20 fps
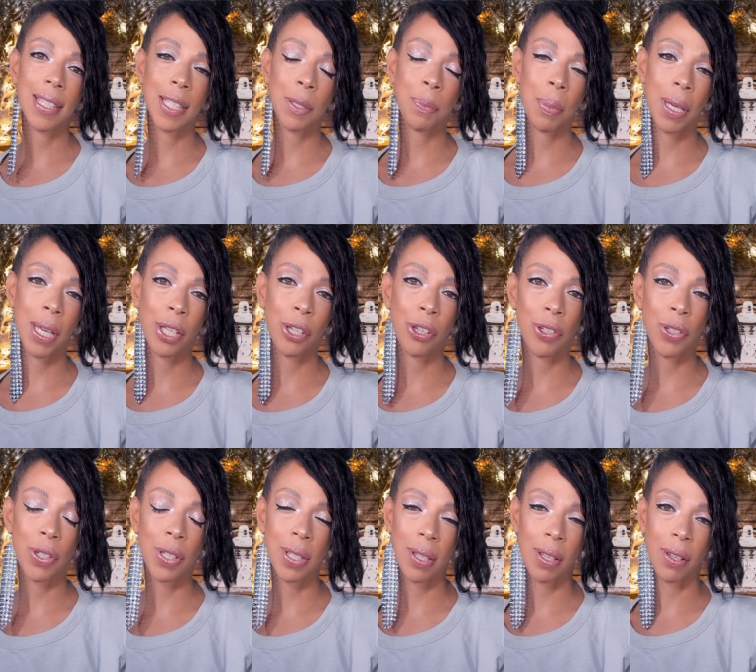Spade
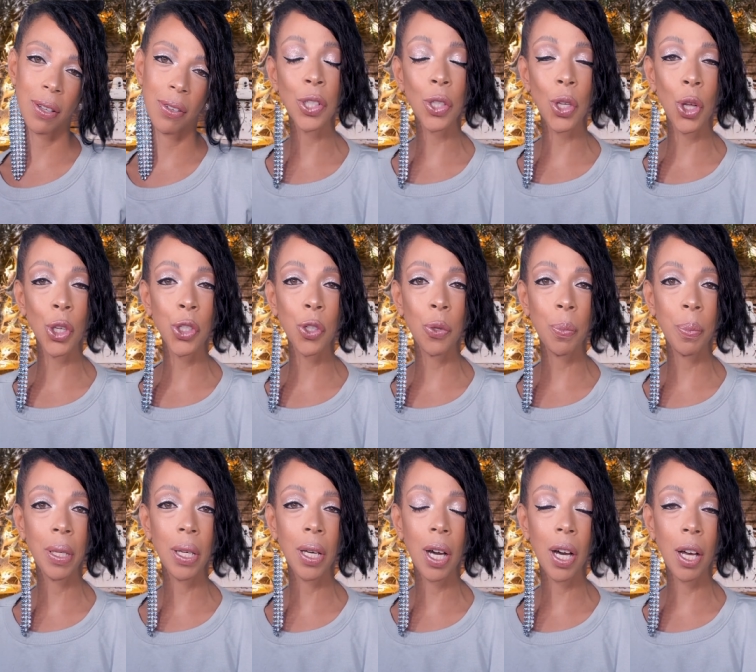herself. Also
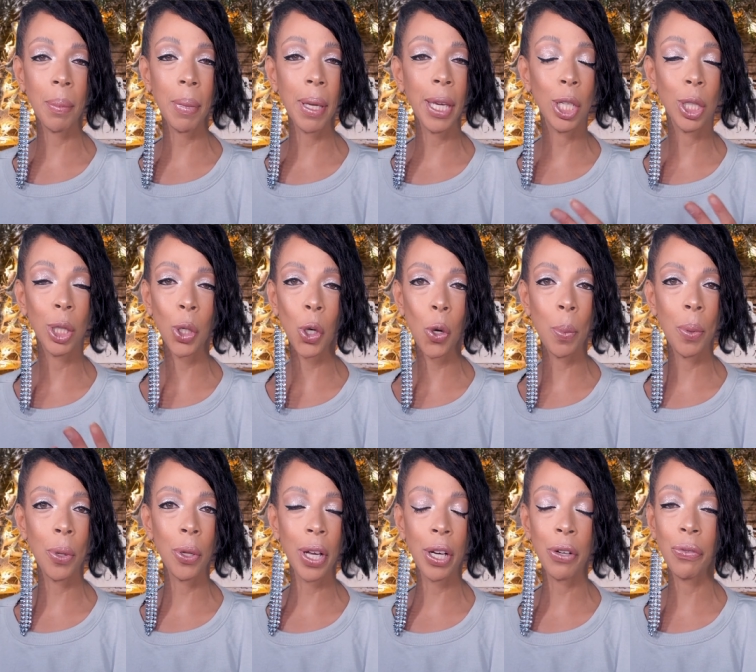become a
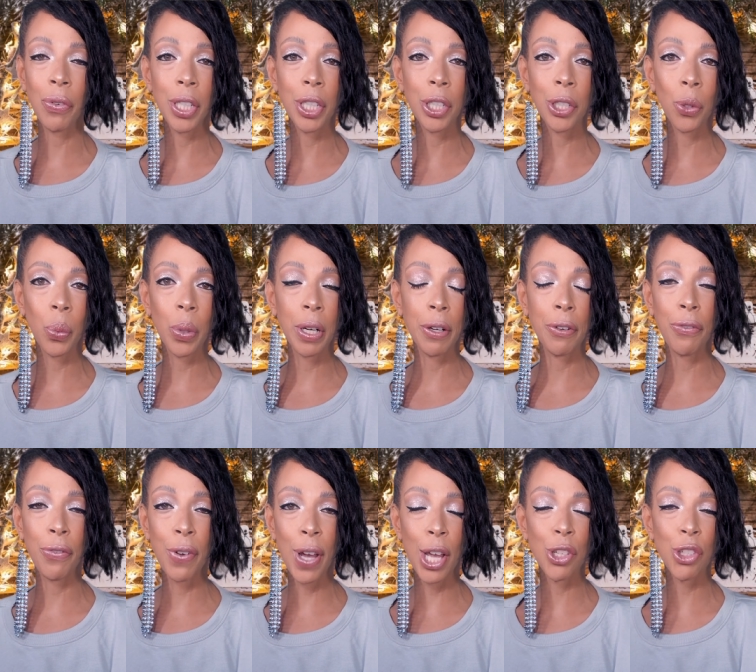global and ready-to-wear
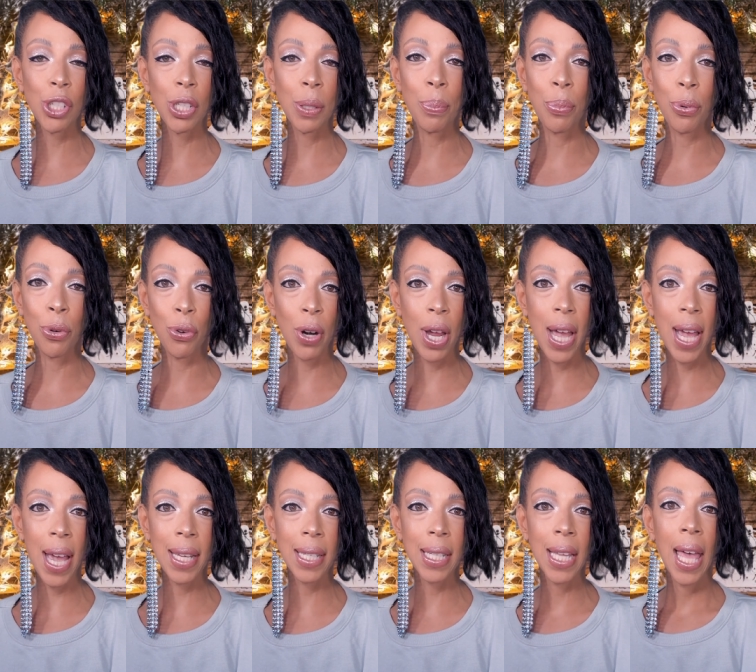fashion
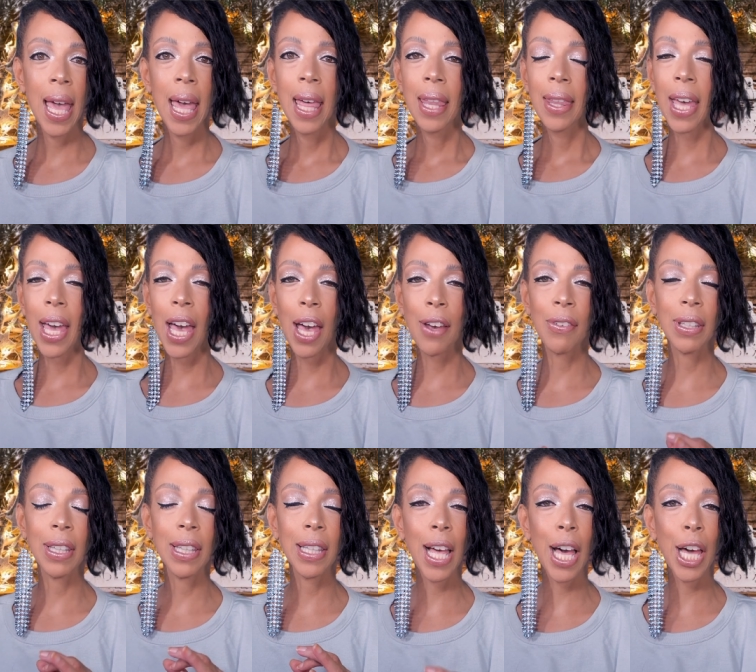brand. They have a
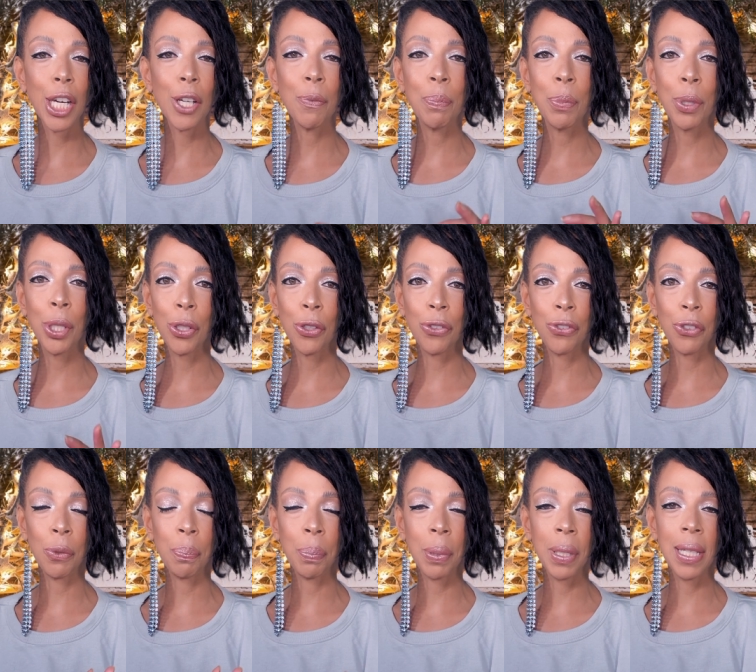lot of
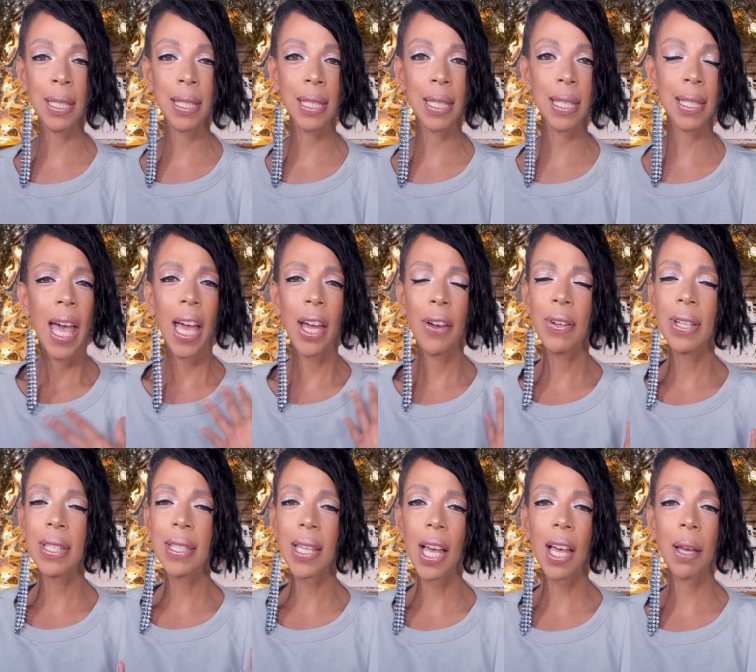beautiful pieces. Every
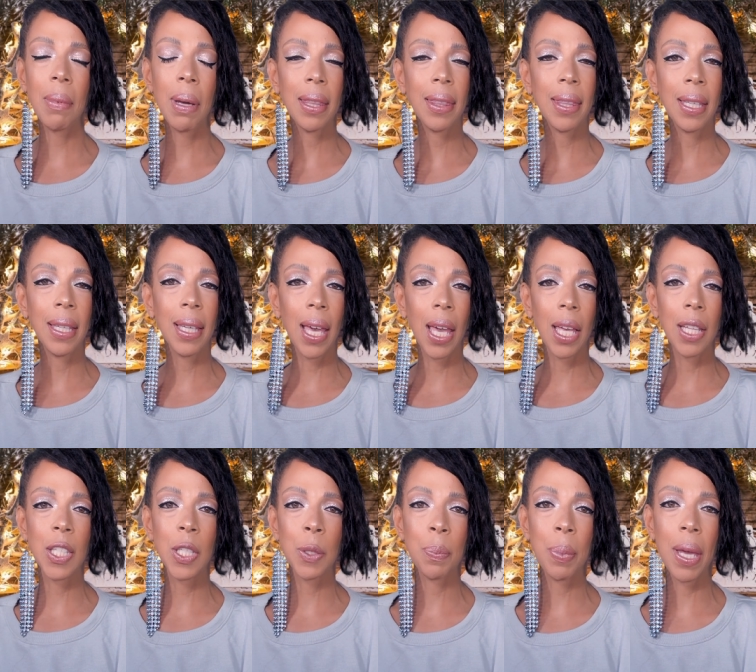time I think Kate
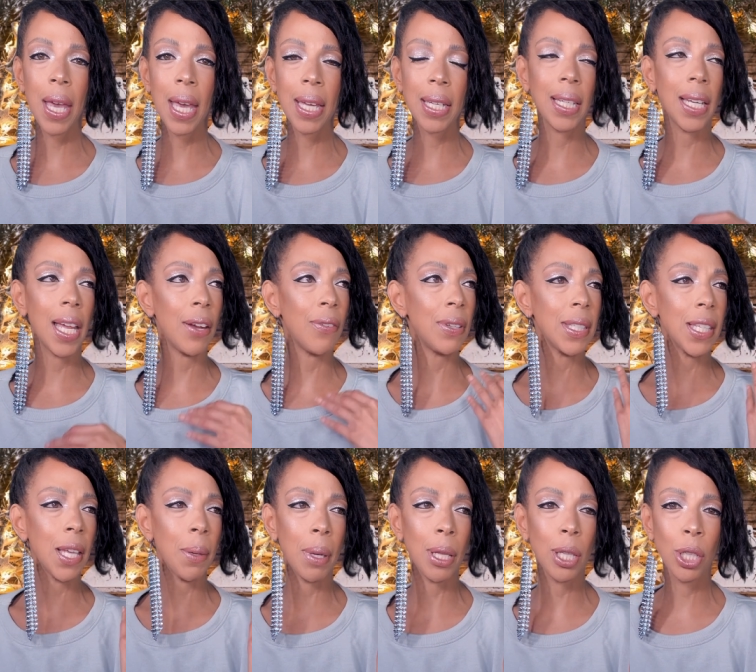Spade and every
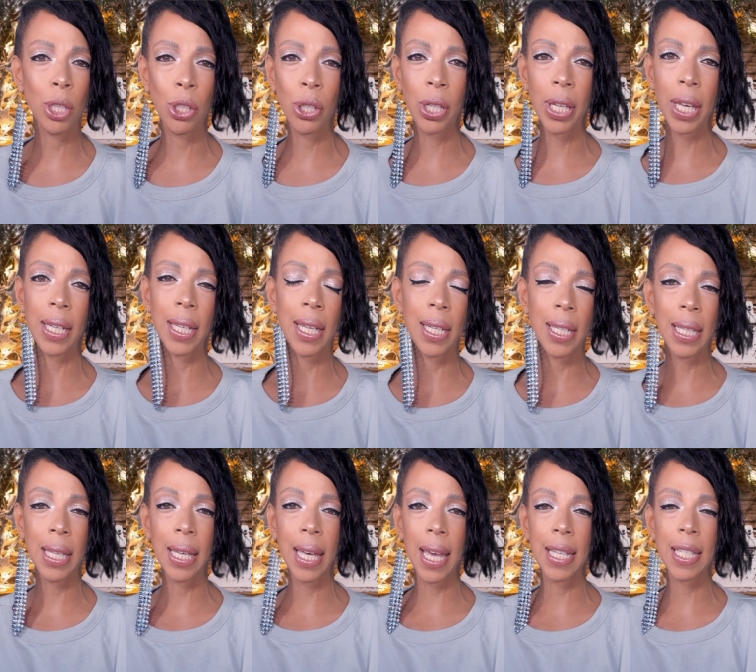time I look at any
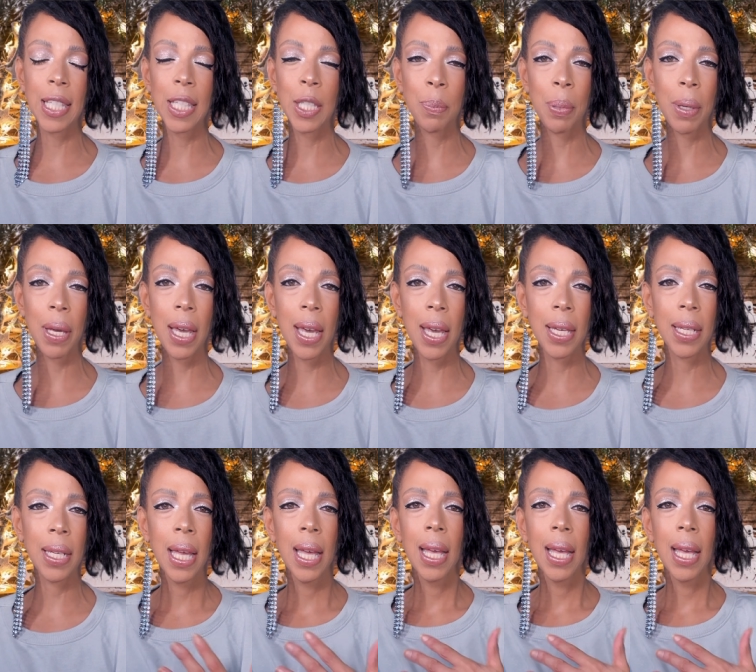Kate Spade